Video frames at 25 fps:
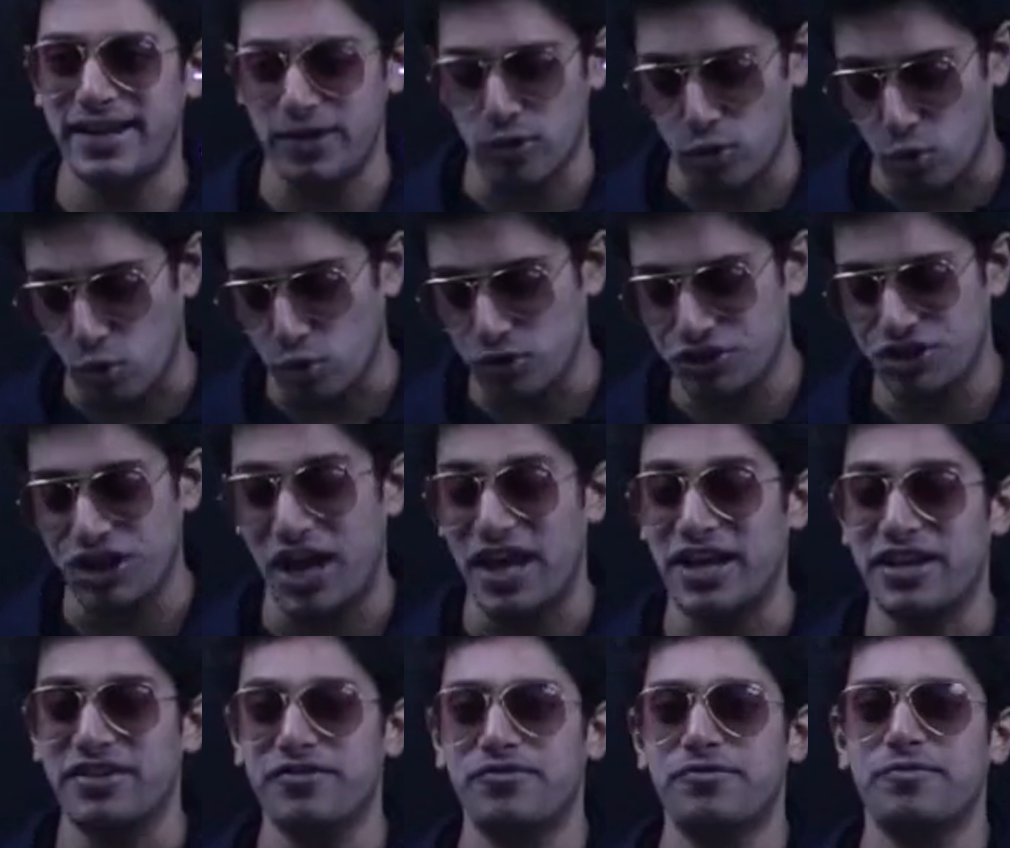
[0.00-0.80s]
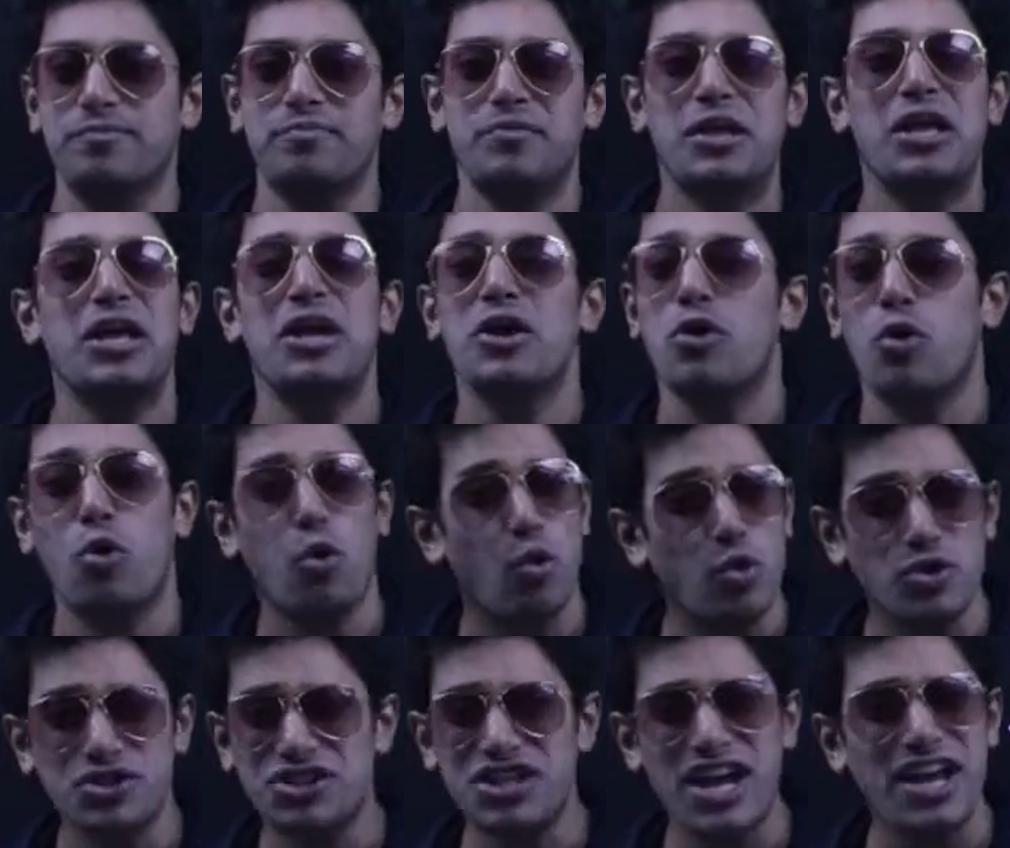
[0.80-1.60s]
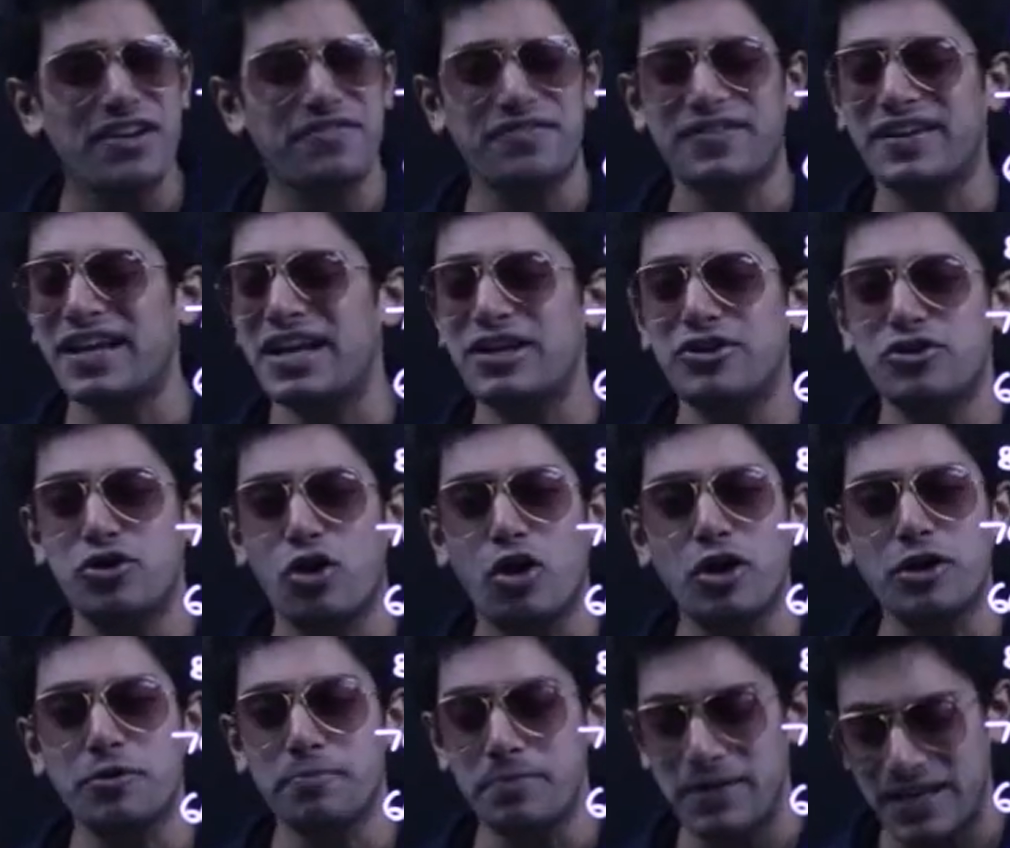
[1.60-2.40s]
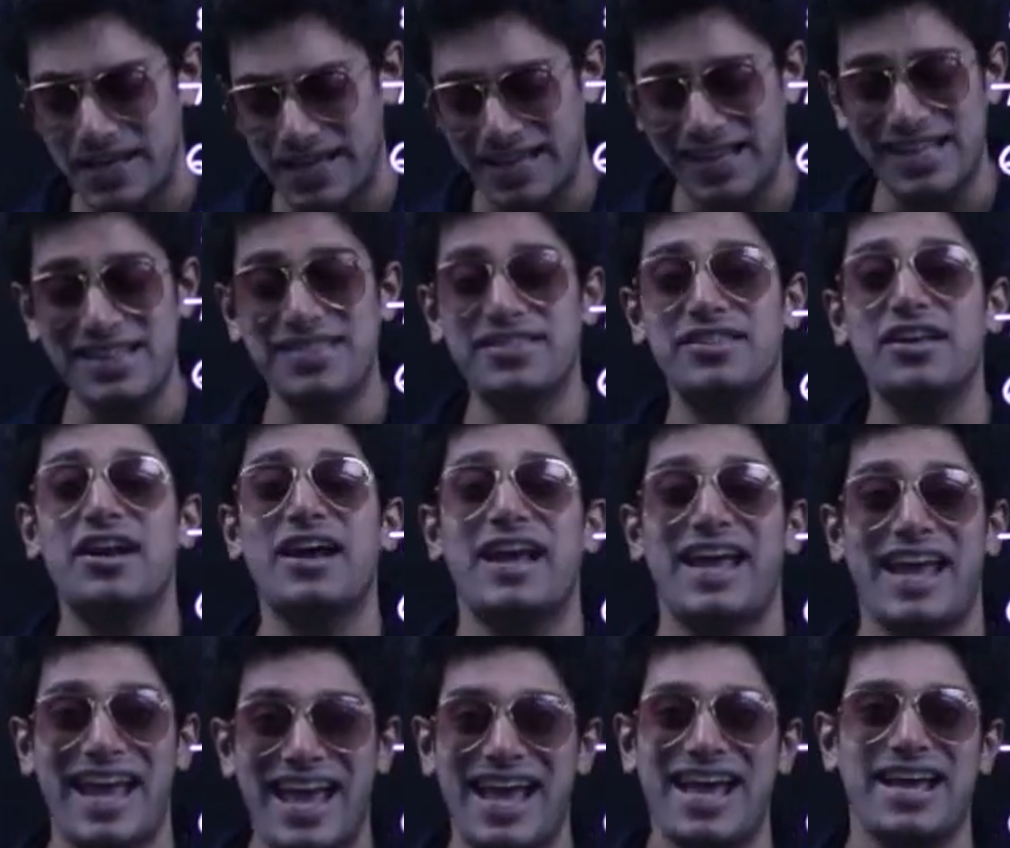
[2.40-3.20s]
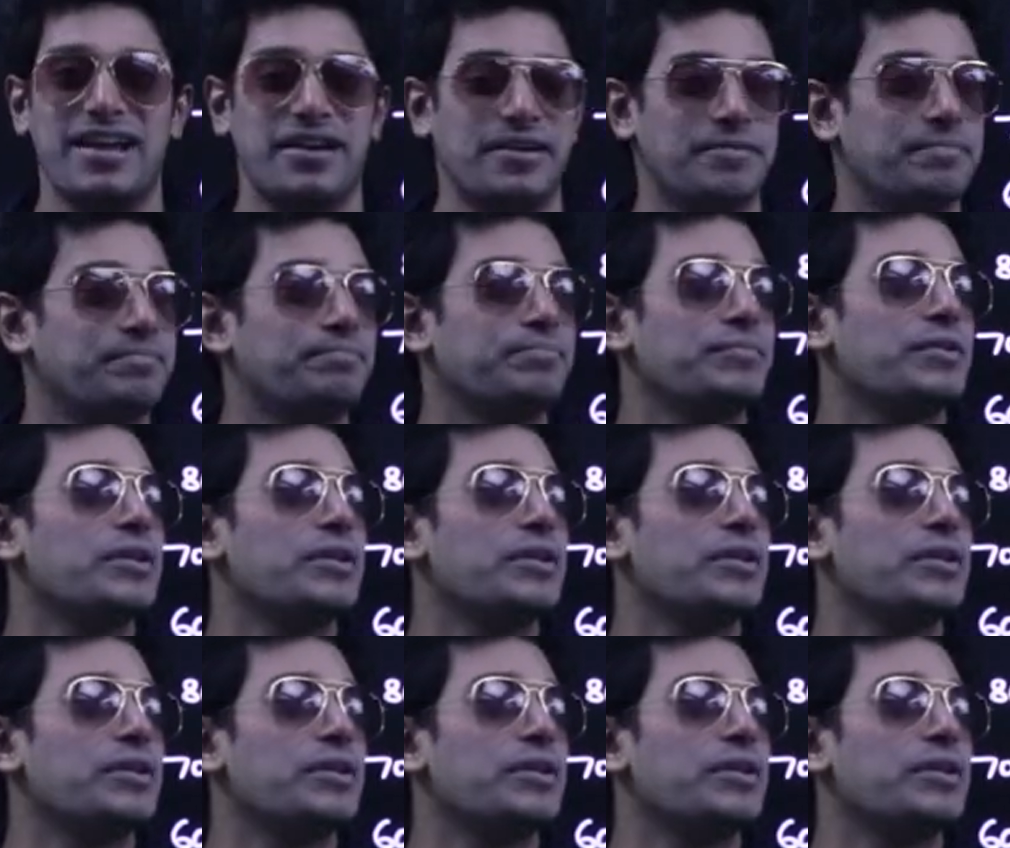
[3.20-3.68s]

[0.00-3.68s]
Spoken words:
an ogive. Ogive cannot be in the air.